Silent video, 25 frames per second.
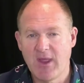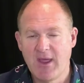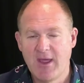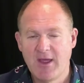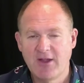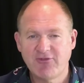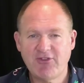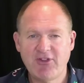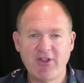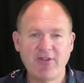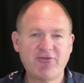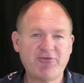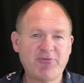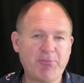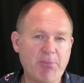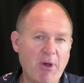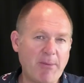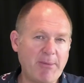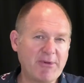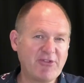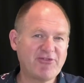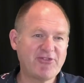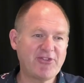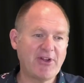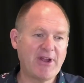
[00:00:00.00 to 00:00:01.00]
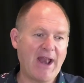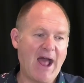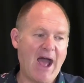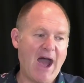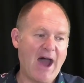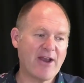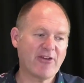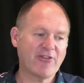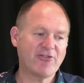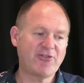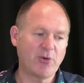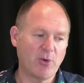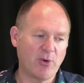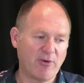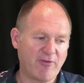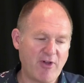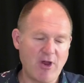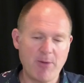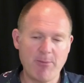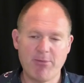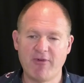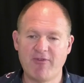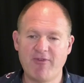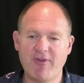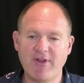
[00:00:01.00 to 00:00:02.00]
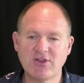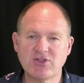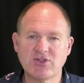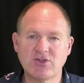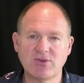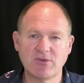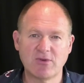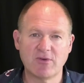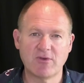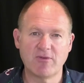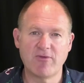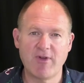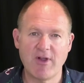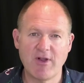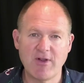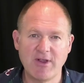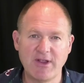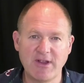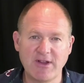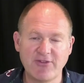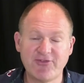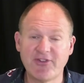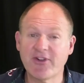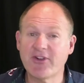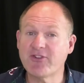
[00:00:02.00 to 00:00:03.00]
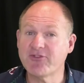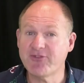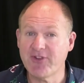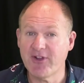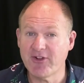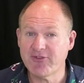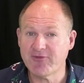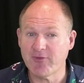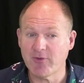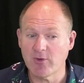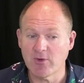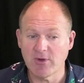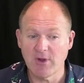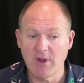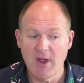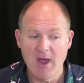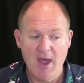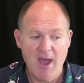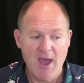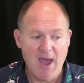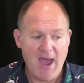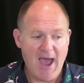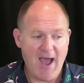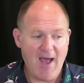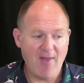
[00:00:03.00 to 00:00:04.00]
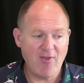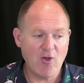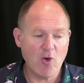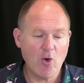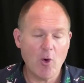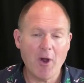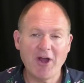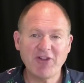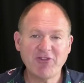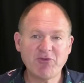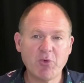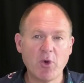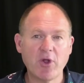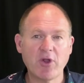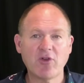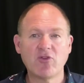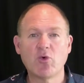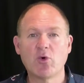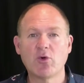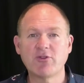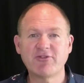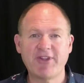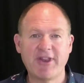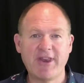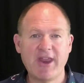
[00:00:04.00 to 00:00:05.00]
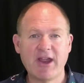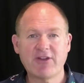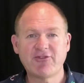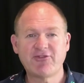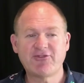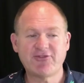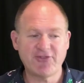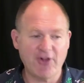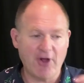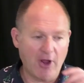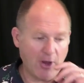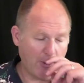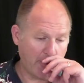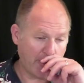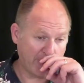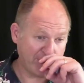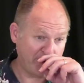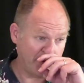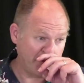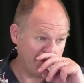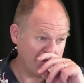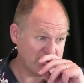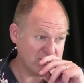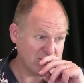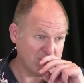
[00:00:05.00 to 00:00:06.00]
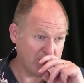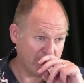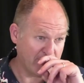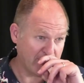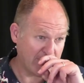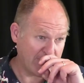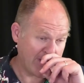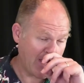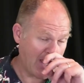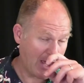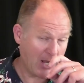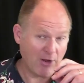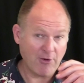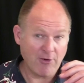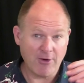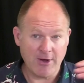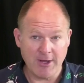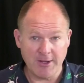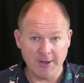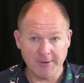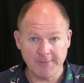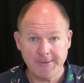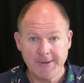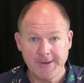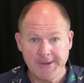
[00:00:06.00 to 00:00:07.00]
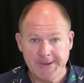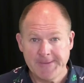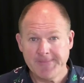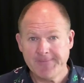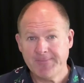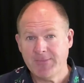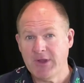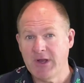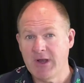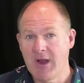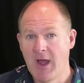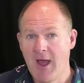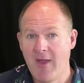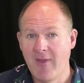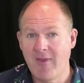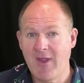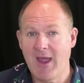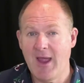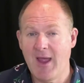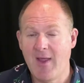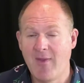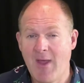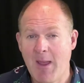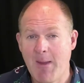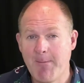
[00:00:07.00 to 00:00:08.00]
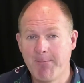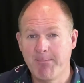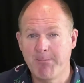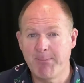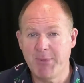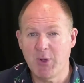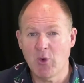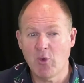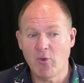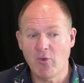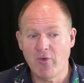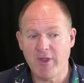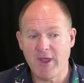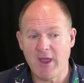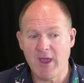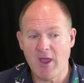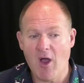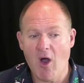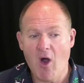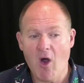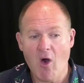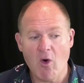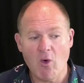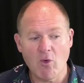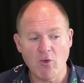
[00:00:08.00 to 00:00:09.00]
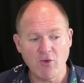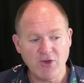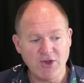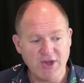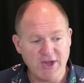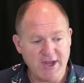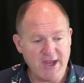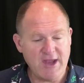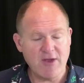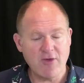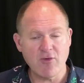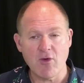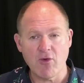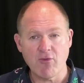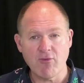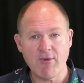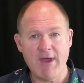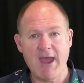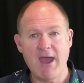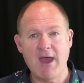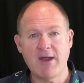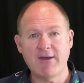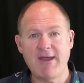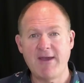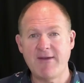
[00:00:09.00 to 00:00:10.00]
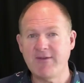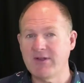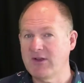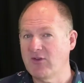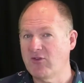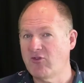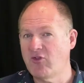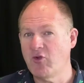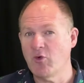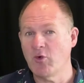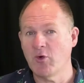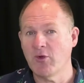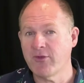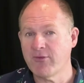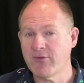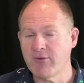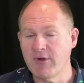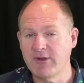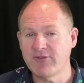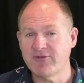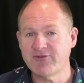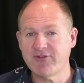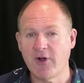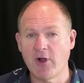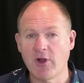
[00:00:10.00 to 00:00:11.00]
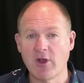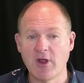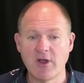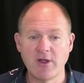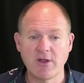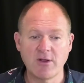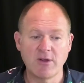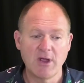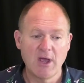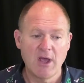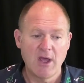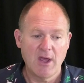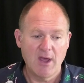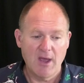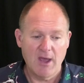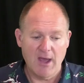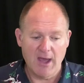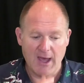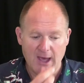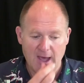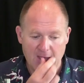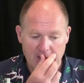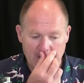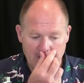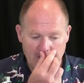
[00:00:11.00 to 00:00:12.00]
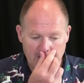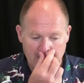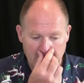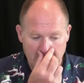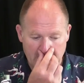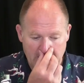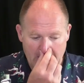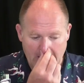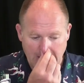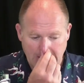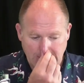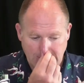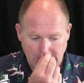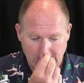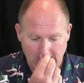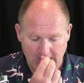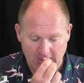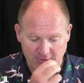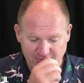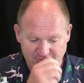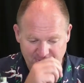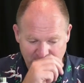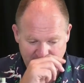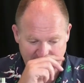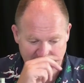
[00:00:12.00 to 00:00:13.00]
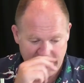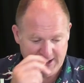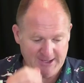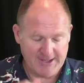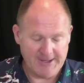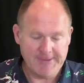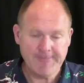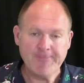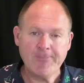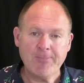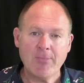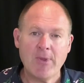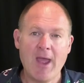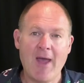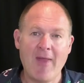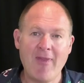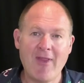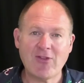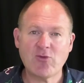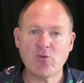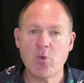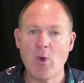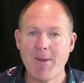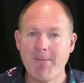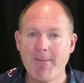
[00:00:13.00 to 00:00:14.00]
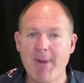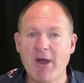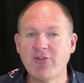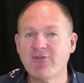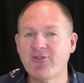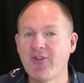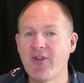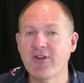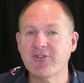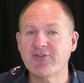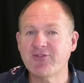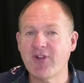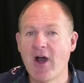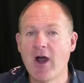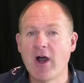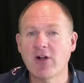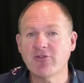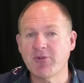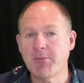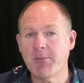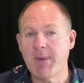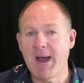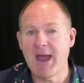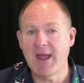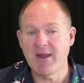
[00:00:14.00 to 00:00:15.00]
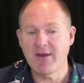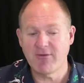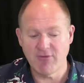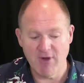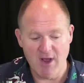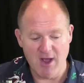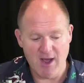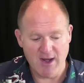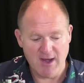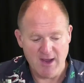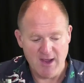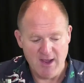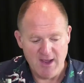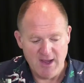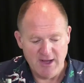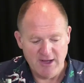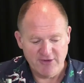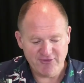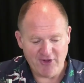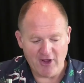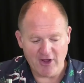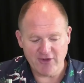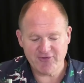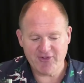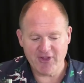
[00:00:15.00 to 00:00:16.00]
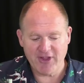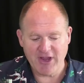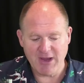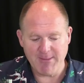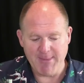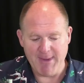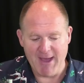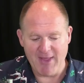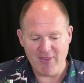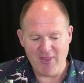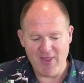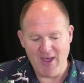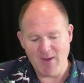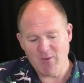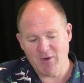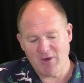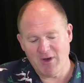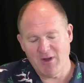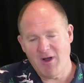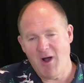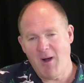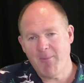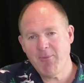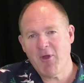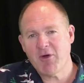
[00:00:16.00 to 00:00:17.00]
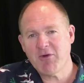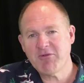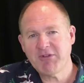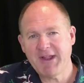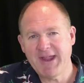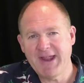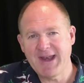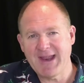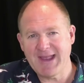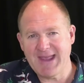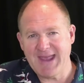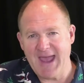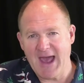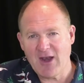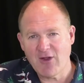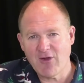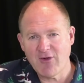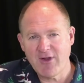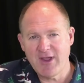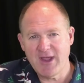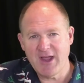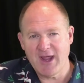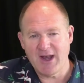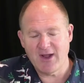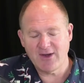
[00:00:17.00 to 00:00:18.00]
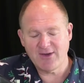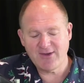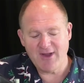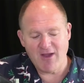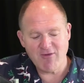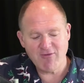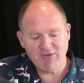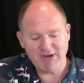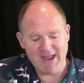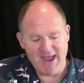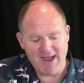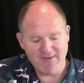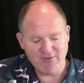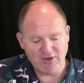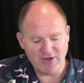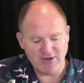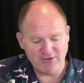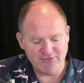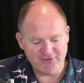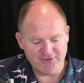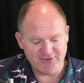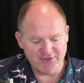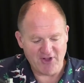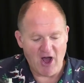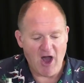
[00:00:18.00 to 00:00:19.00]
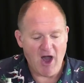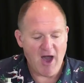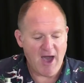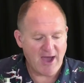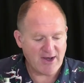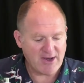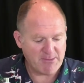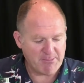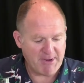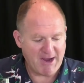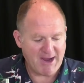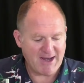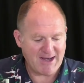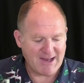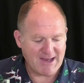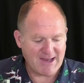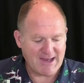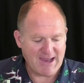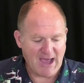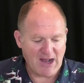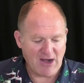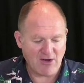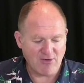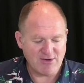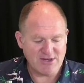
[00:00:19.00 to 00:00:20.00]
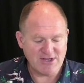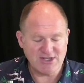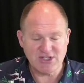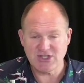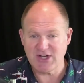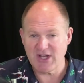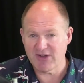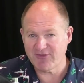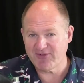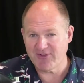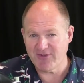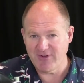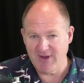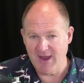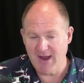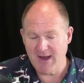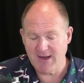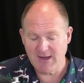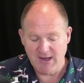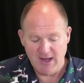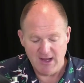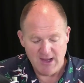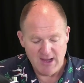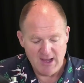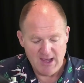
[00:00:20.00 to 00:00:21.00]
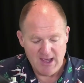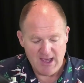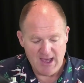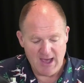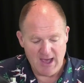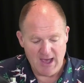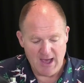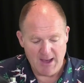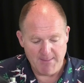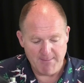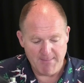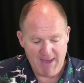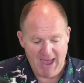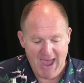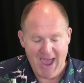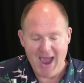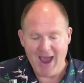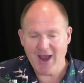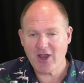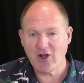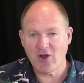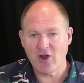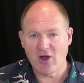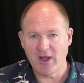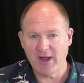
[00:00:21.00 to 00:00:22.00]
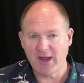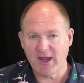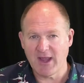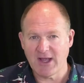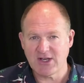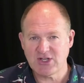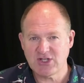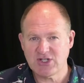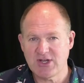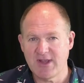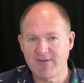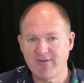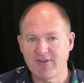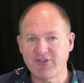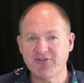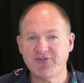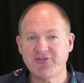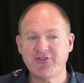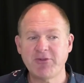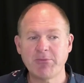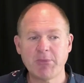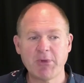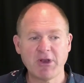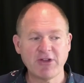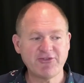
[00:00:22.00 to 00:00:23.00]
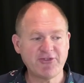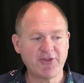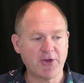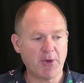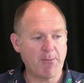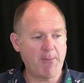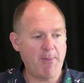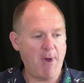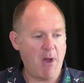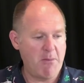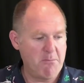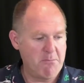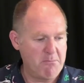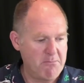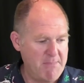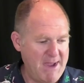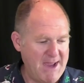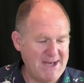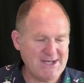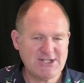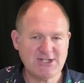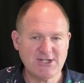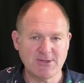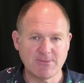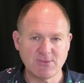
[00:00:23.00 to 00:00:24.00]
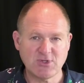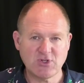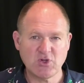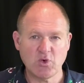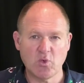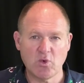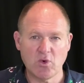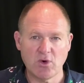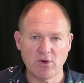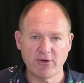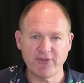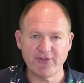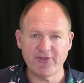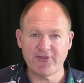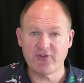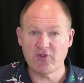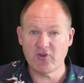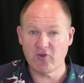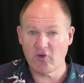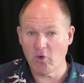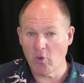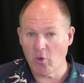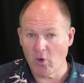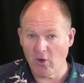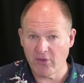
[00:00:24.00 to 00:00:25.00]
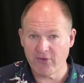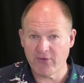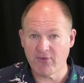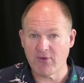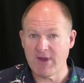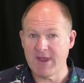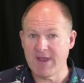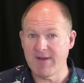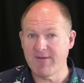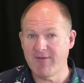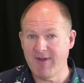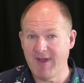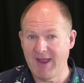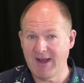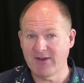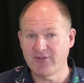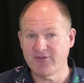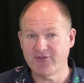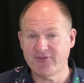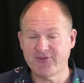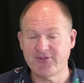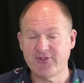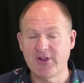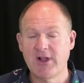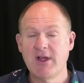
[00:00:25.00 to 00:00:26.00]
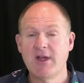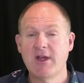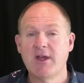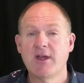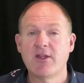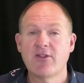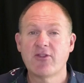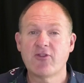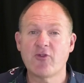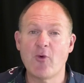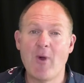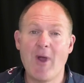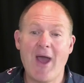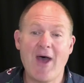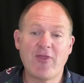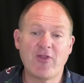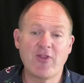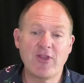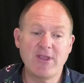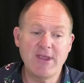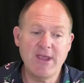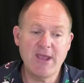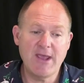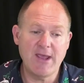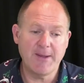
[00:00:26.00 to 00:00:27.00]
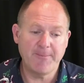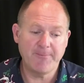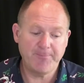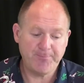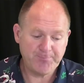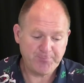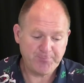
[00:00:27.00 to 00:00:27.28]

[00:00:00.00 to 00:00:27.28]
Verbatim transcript: So you've probably seen artists who are very professional, very successful, and they're always working towards their next solo exhibition with a gallery, and you know, and they, and they build their whole year around having two or three solo uh, art shows a year. And that's where most of their sales are made, right? So I was thinking about that. Well, I'm not really in a gallery and I don't really have the desire to be in a gallery just yet. Um, how can I achieve a similar sort of momentum towards two or three events throughout the year?